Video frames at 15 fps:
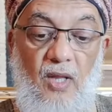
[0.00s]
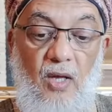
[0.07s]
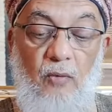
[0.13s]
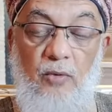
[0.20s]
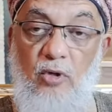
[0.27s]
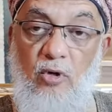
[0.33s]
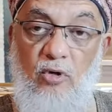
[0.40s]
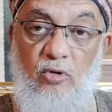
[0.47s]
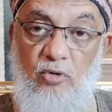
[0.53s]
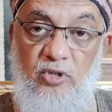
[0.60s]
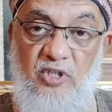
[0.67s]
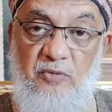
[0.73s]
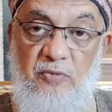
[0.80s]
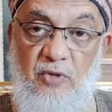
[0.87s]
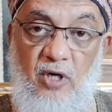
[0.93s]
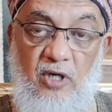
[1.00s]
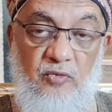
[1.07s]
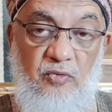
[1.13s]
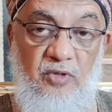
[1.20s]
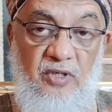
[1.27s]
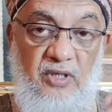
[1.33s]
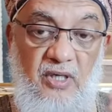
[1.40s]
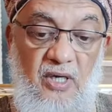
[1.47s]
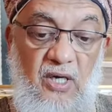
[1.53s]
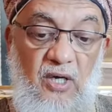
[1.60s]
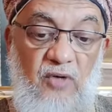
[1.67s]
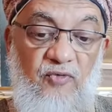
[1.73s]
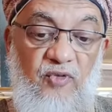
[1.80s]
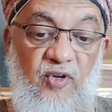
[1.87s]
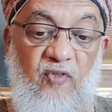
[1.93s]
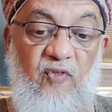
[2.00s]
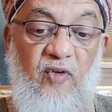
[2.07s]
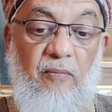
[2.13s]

We don't do this because we feel we